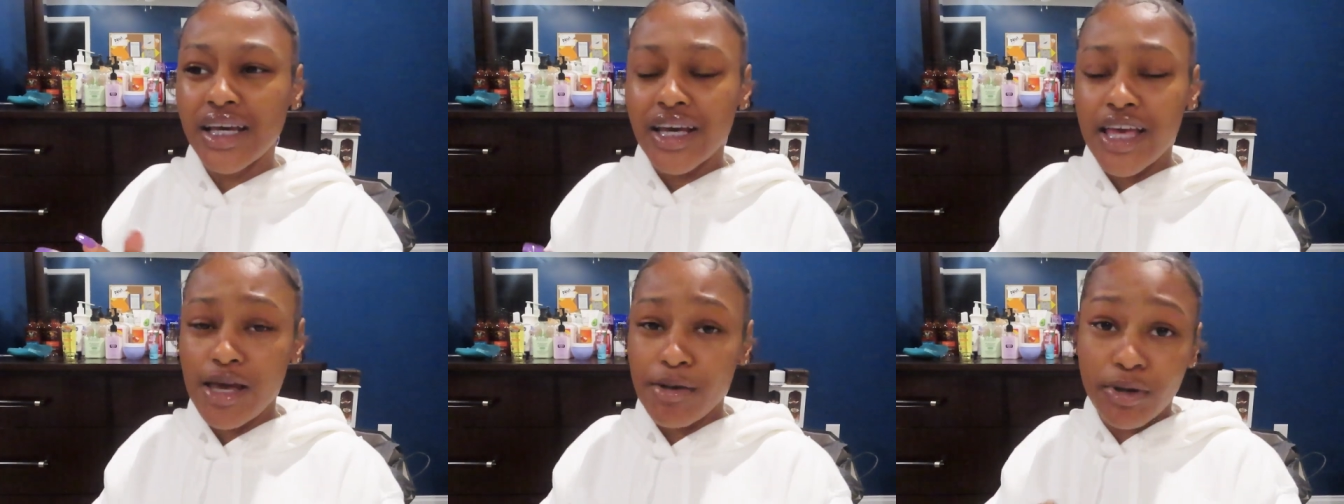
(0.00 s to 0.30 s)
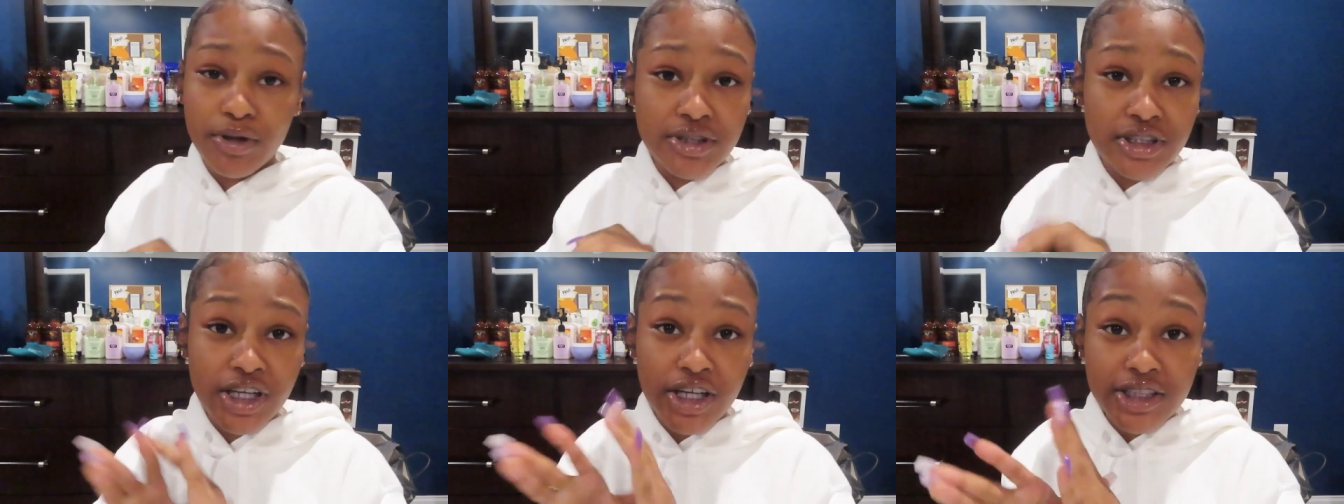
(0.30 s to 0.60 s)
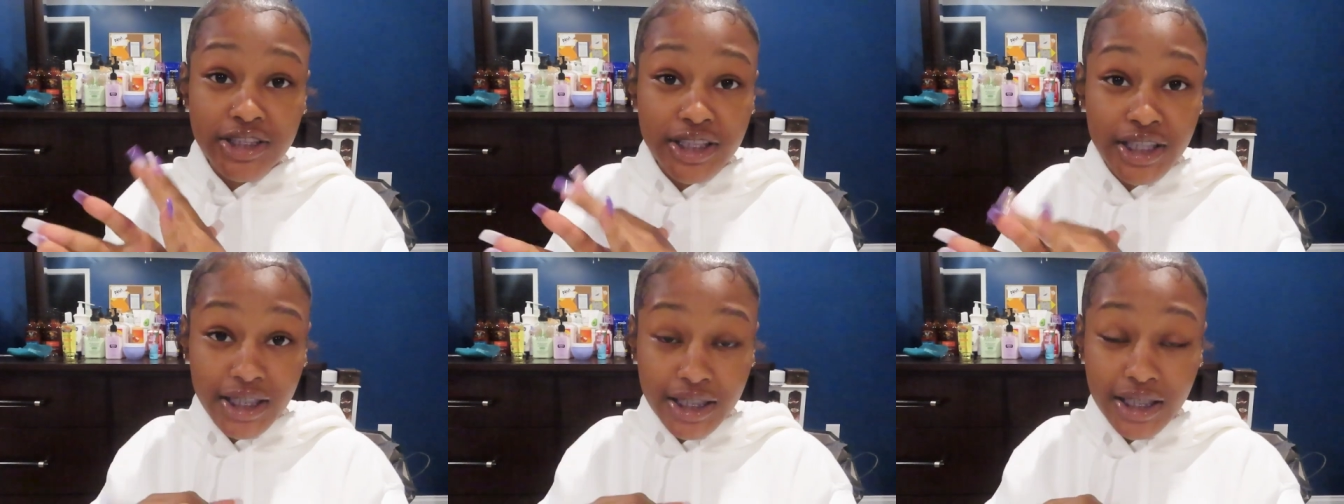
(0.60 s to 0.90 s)
And most of y'all
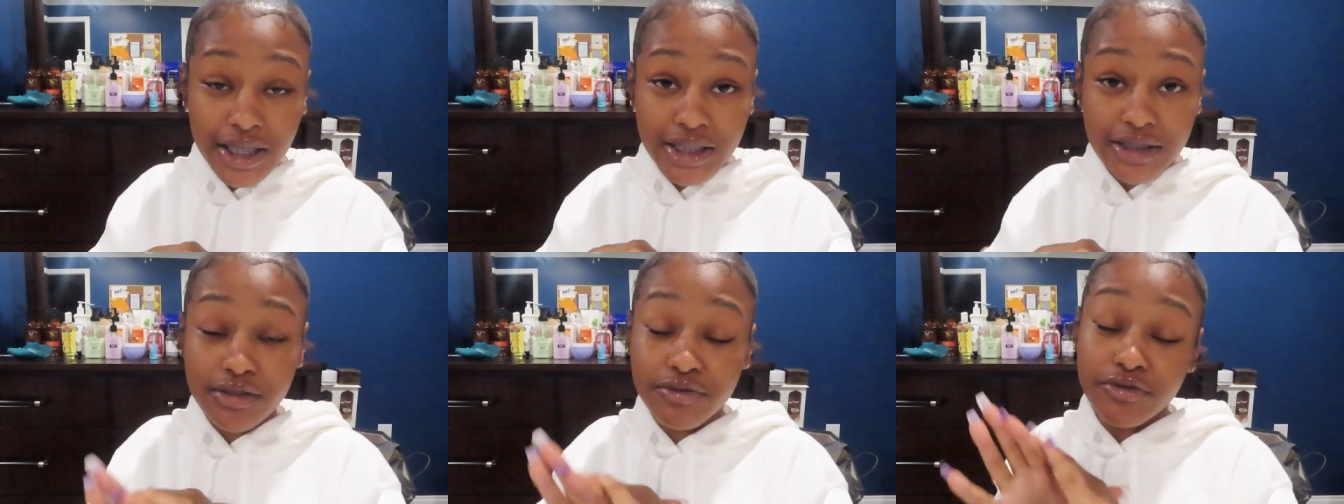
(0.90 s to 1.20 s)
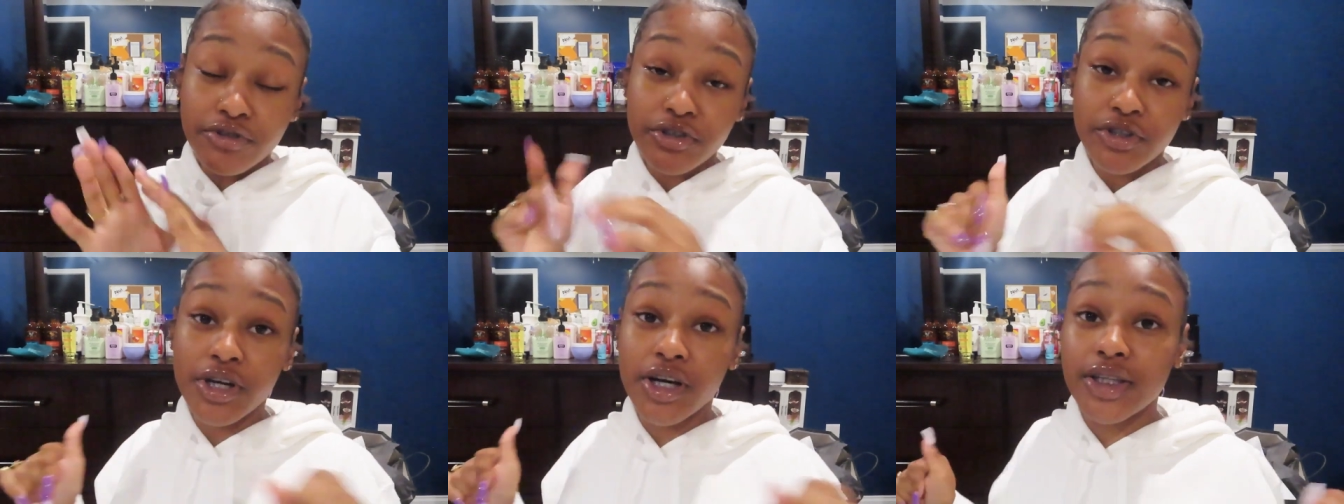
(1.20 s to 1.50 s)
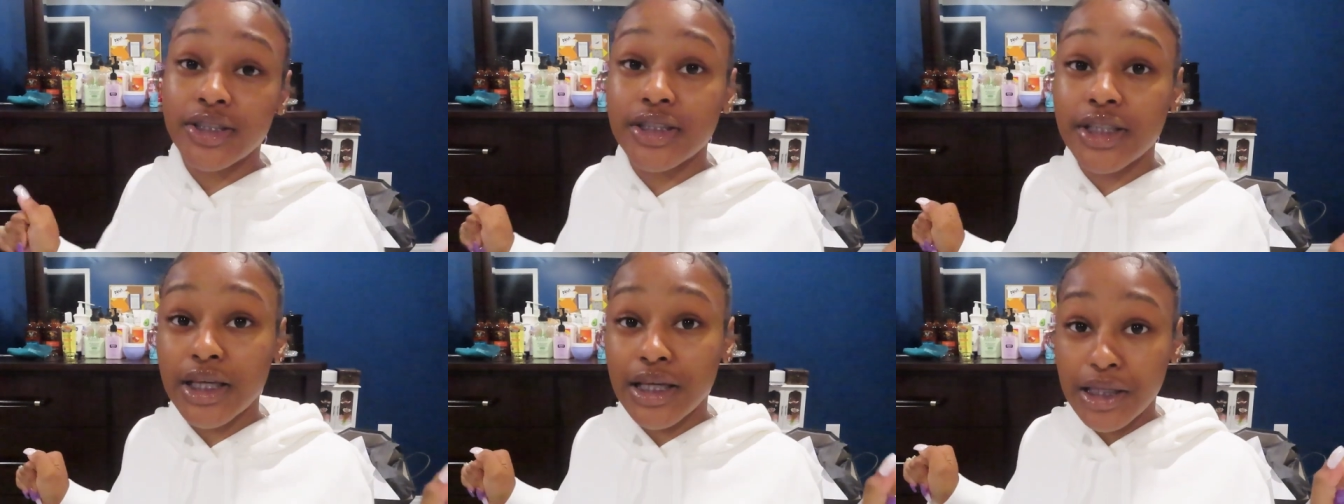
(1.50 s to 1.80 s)
said yes, a few of
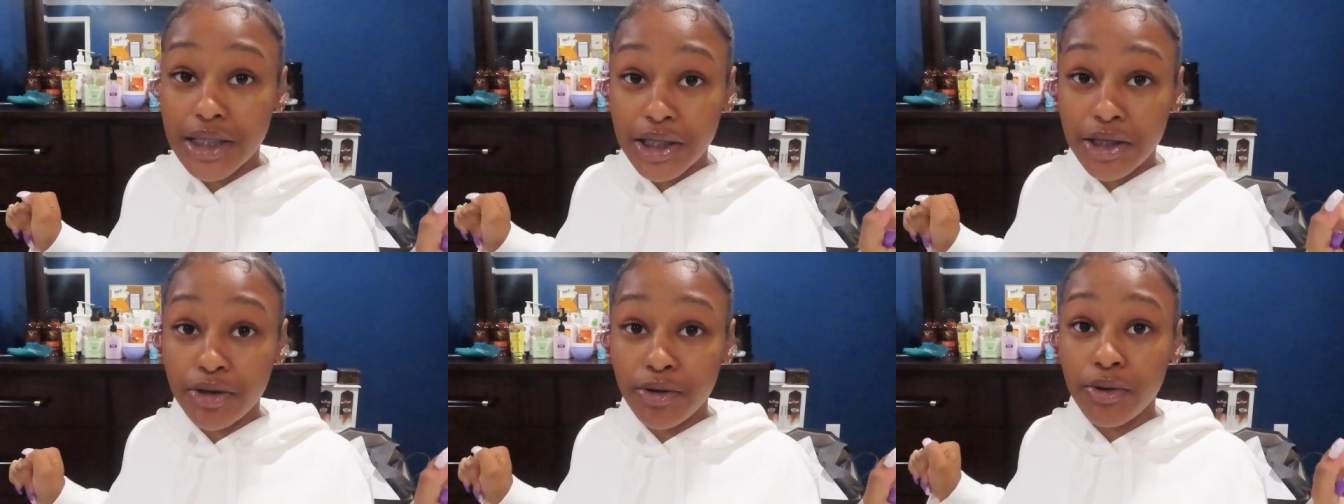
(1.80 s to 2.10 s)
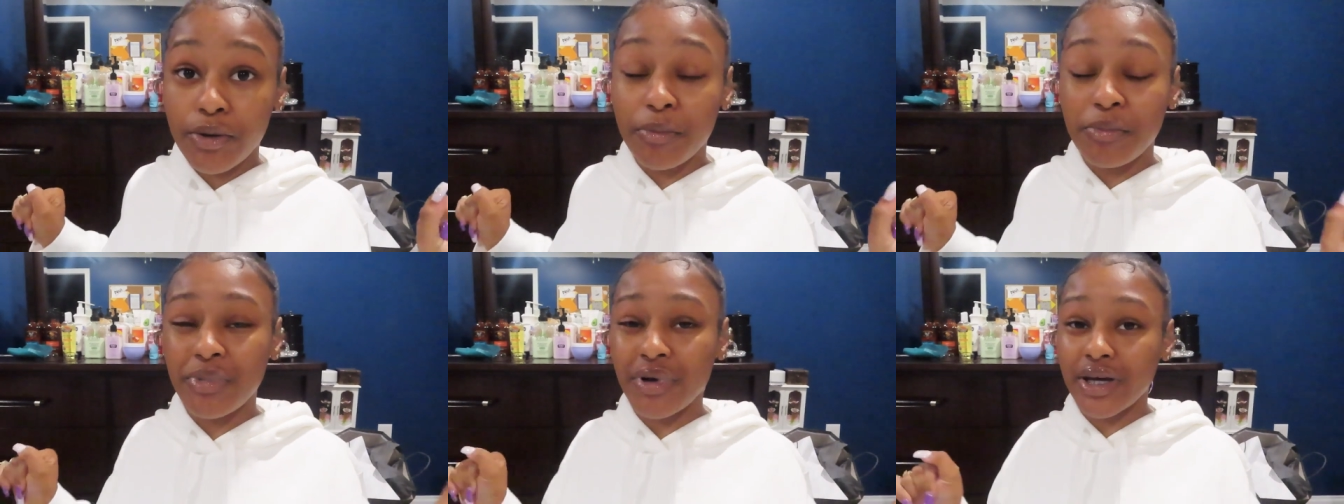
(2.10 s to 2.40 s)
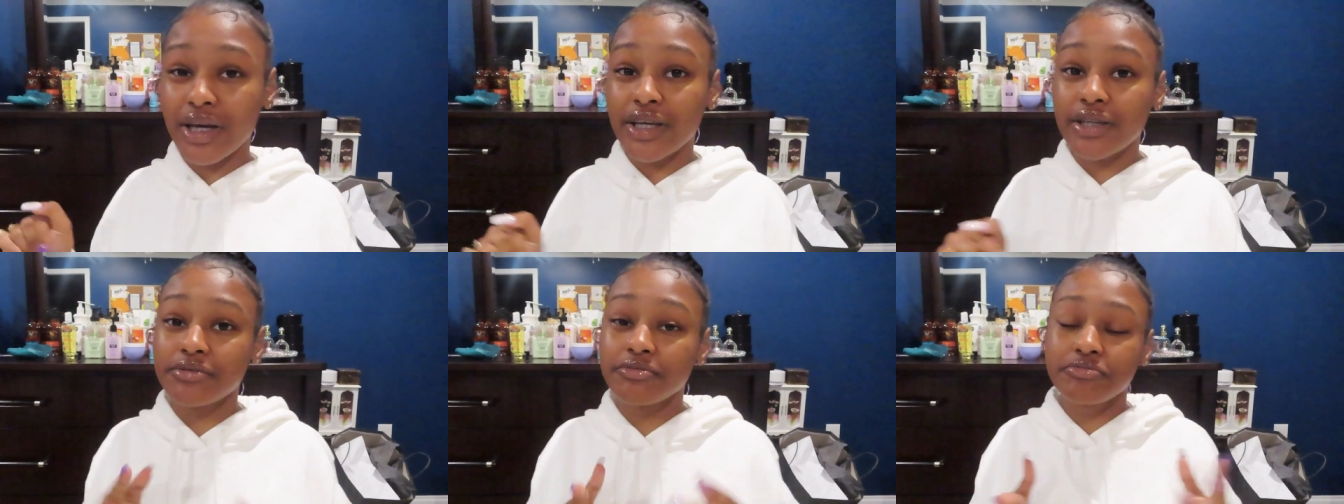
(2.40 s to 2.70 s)
y'all said no.
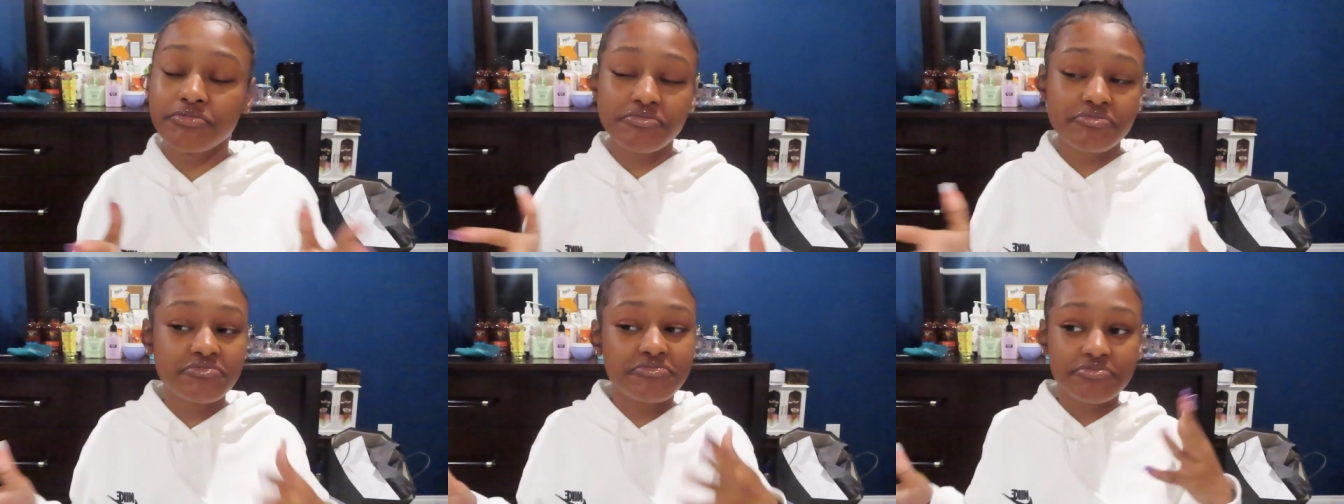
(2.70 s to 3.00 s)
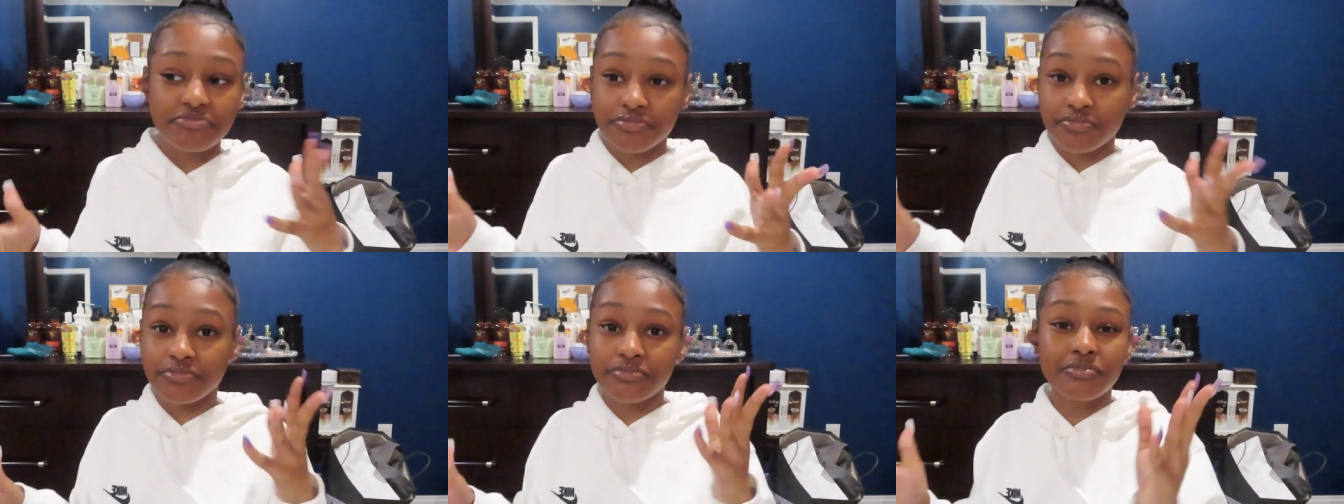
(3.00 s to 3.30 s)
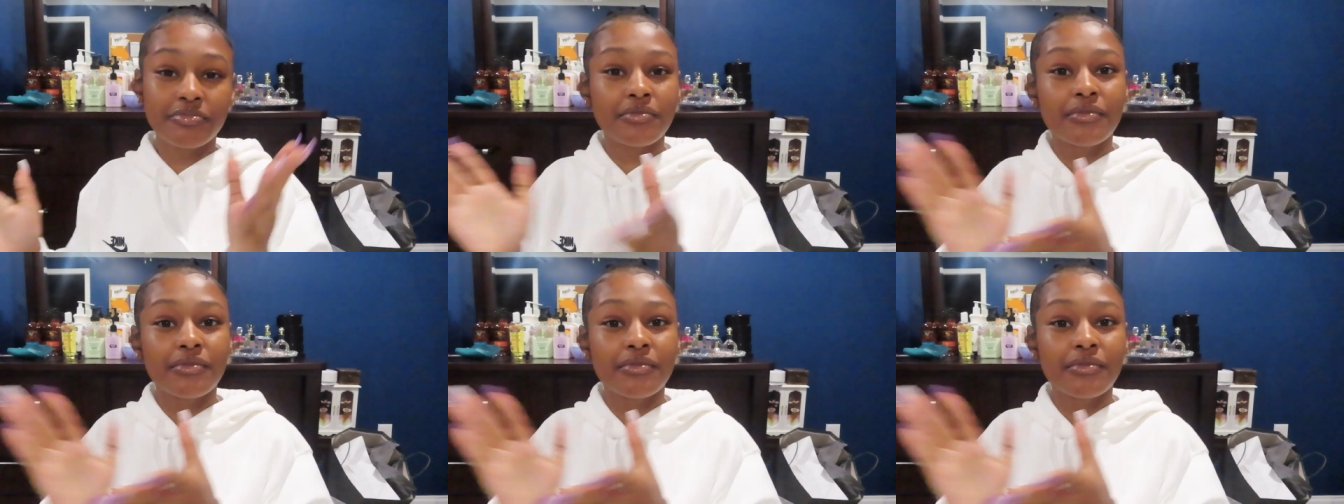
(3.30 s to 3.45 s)
But Hmm.